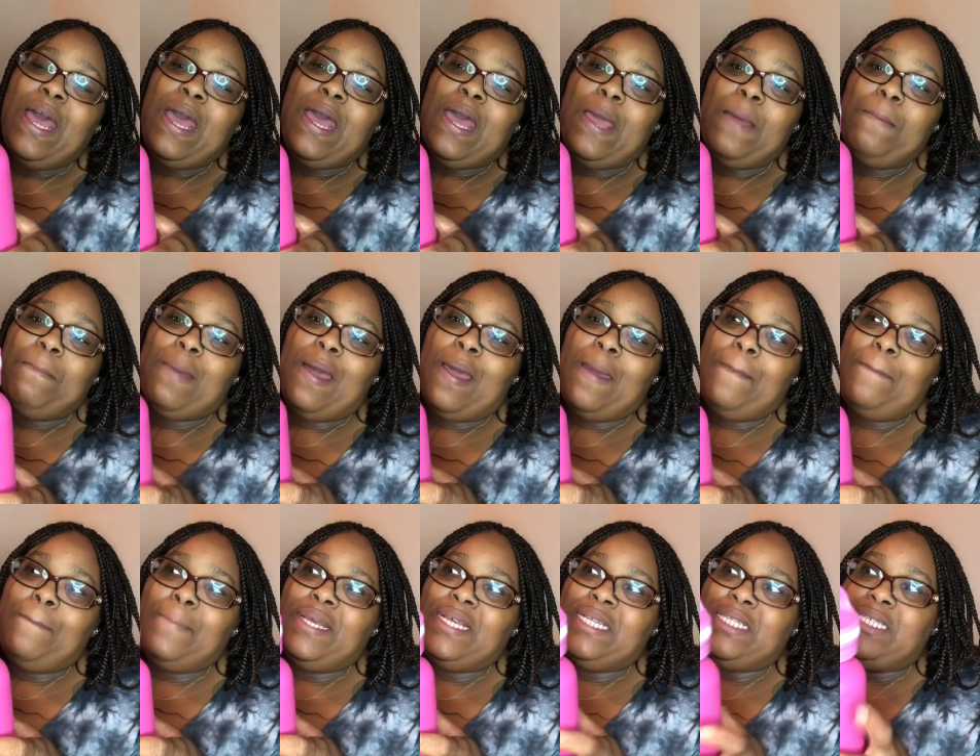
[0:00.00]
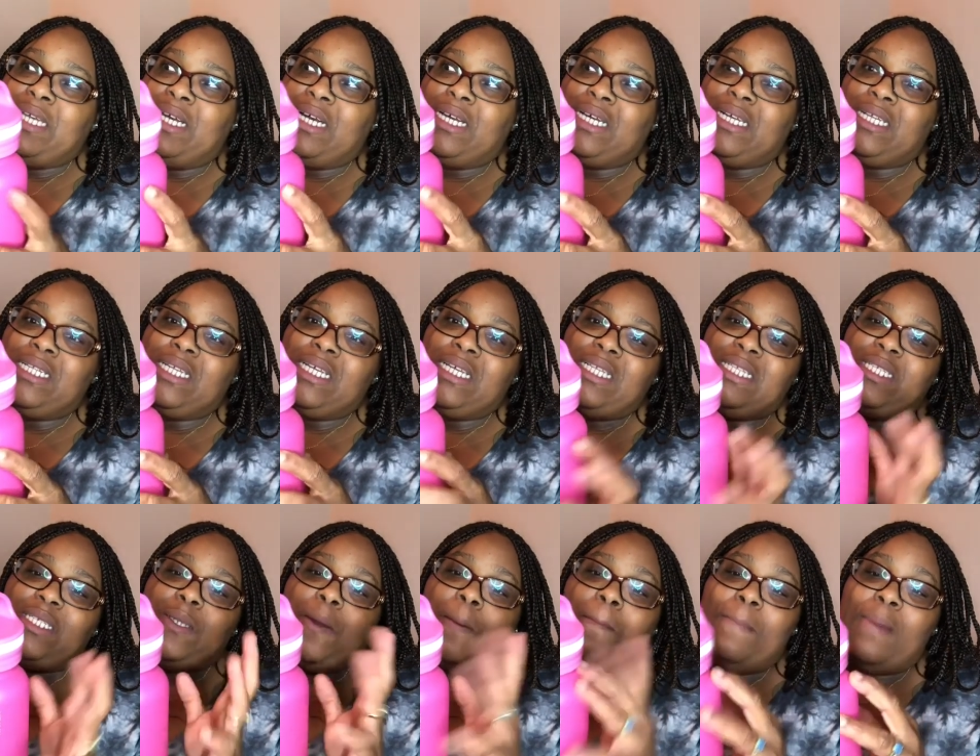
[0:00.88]
It might be done
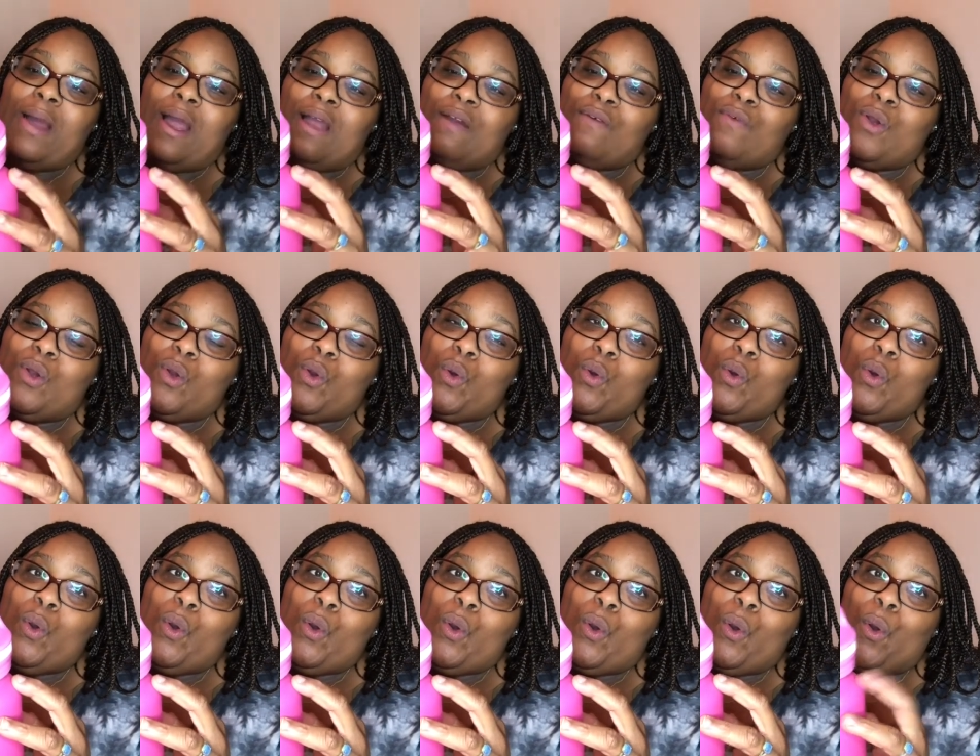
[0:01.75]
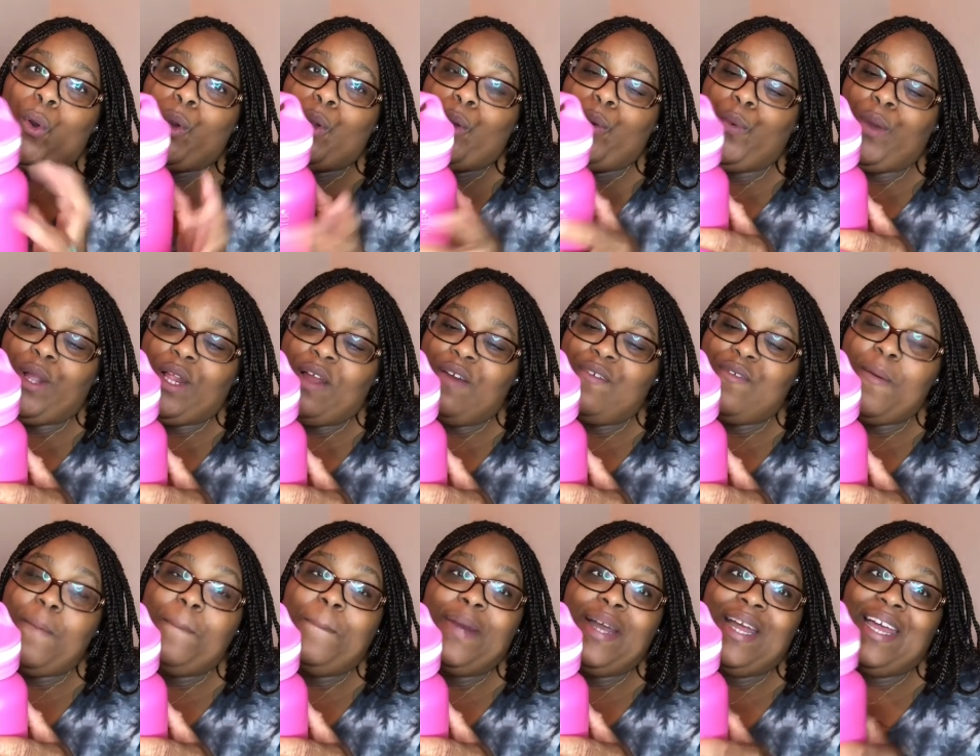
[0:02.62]
tomorrow or
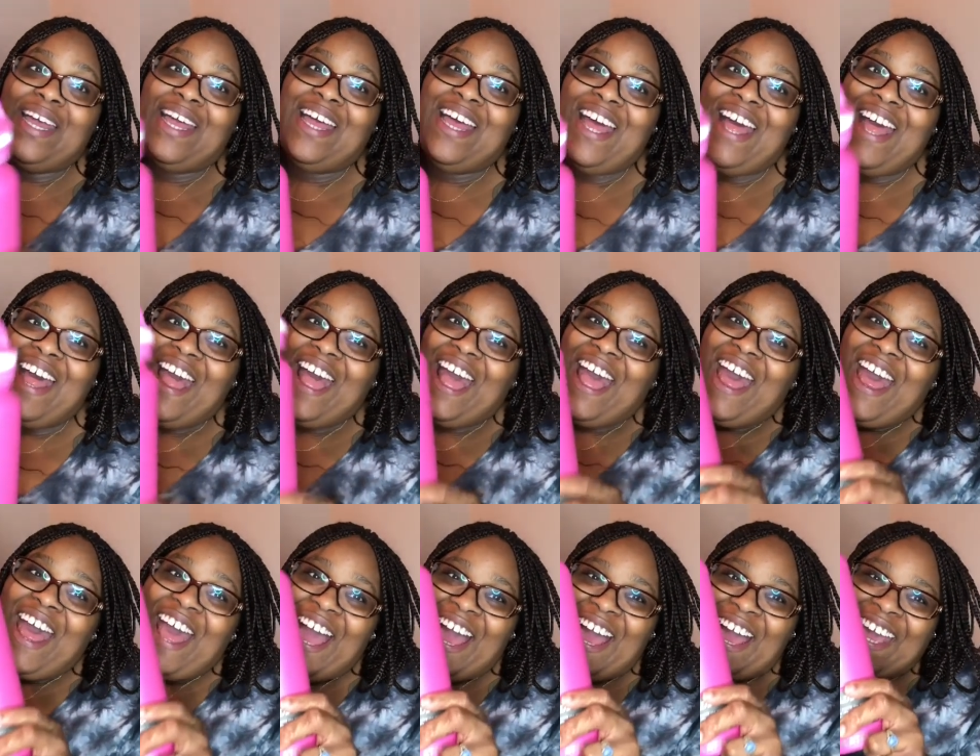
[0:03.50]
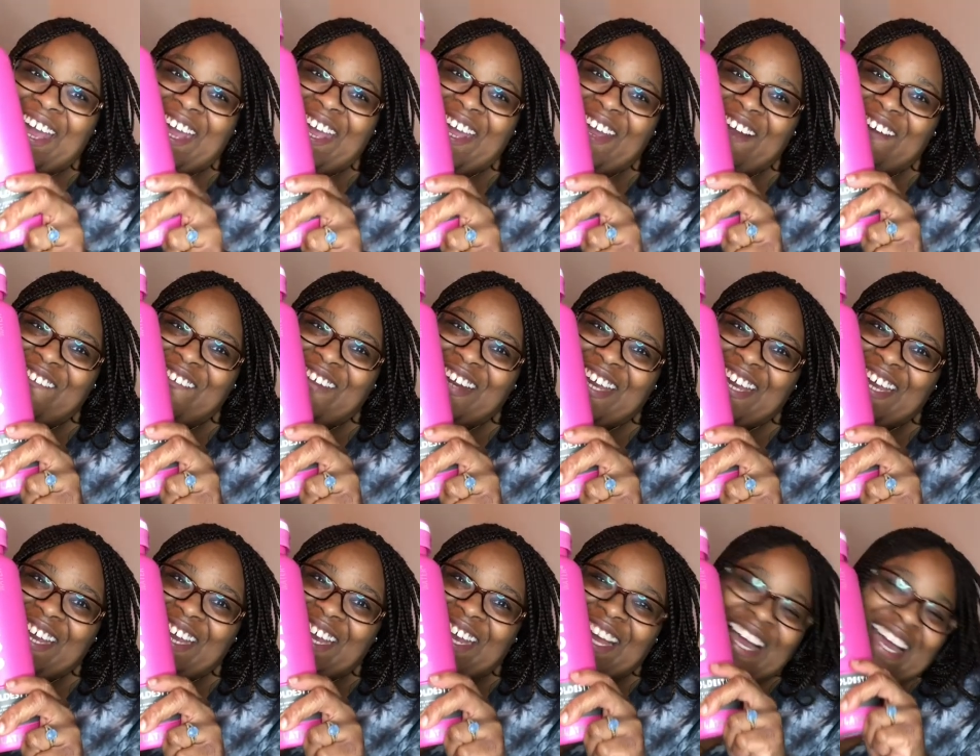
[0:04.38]
whatever, but I can't
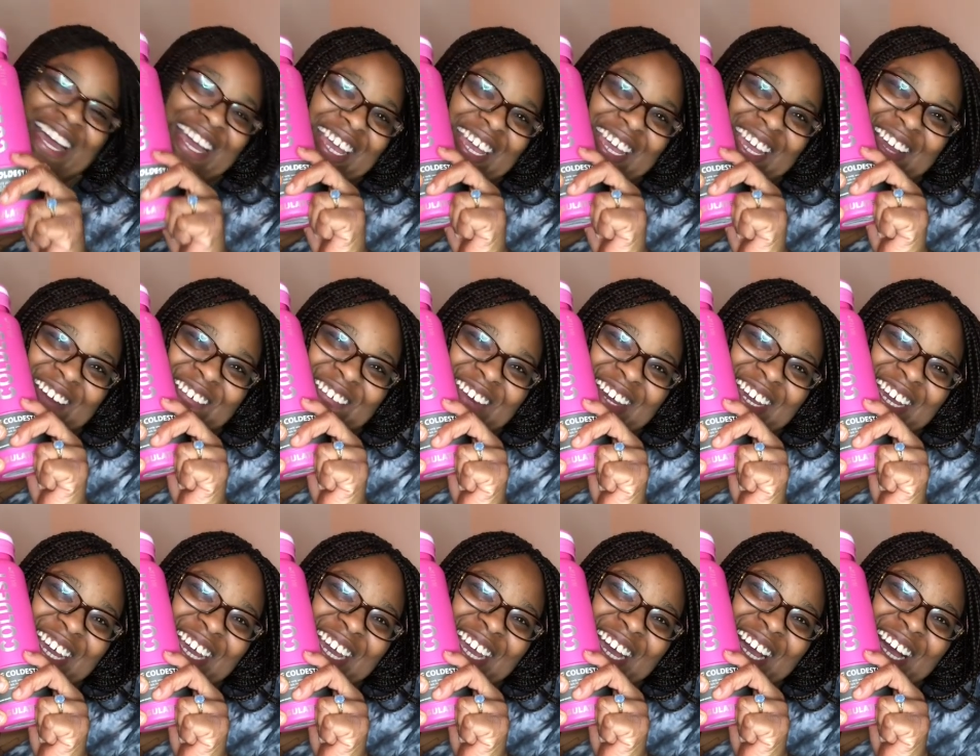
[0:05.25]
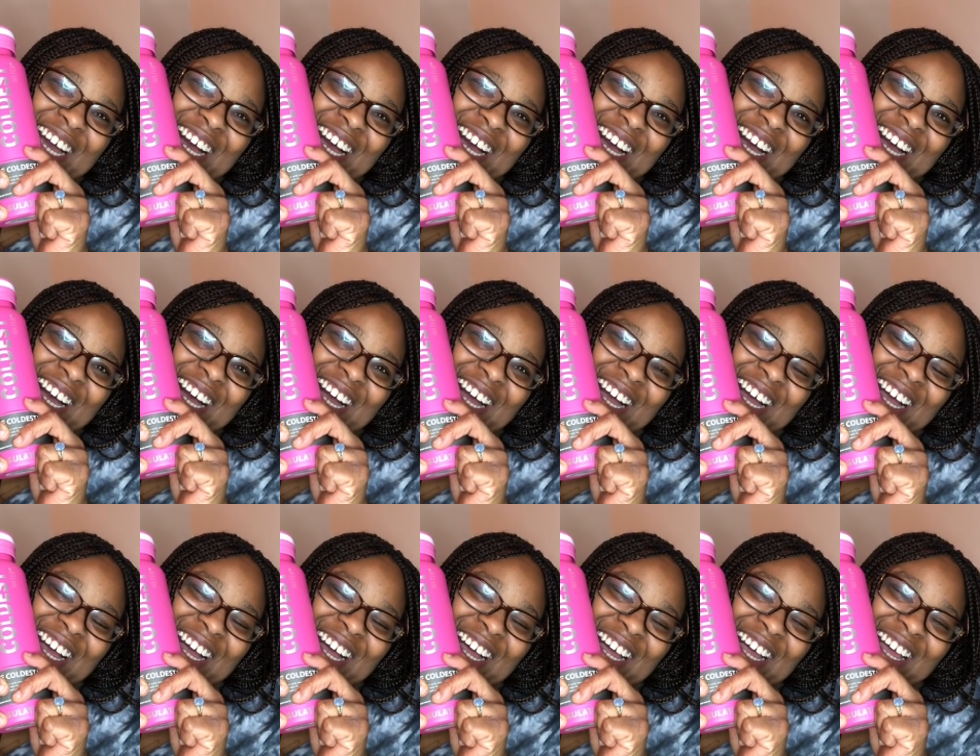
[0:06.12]
wait. I can't
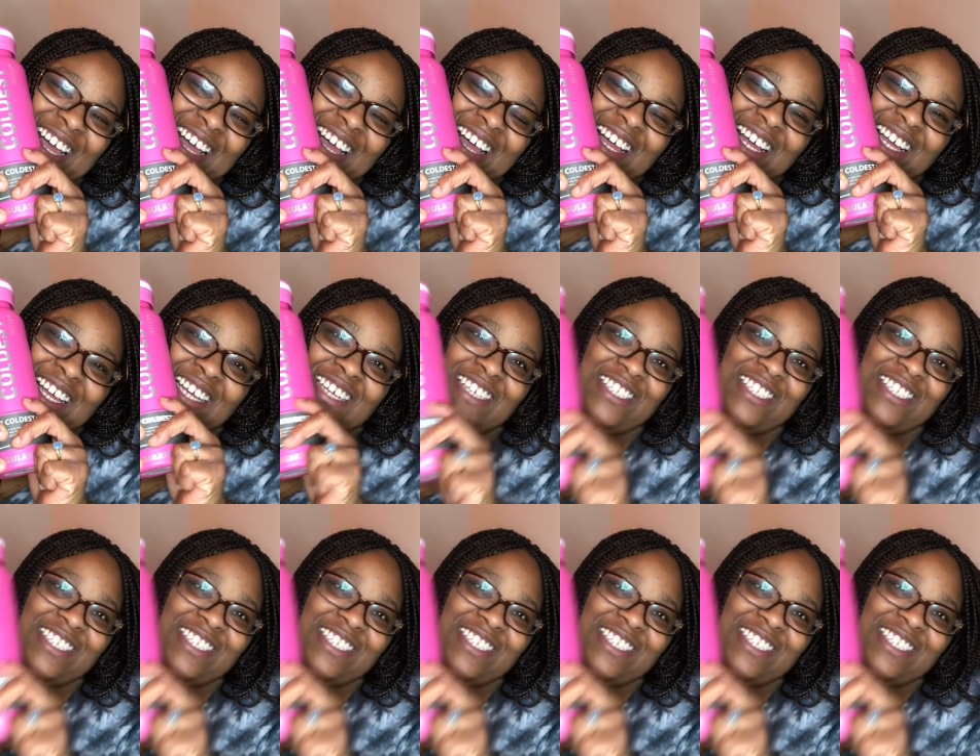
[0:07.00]
wait.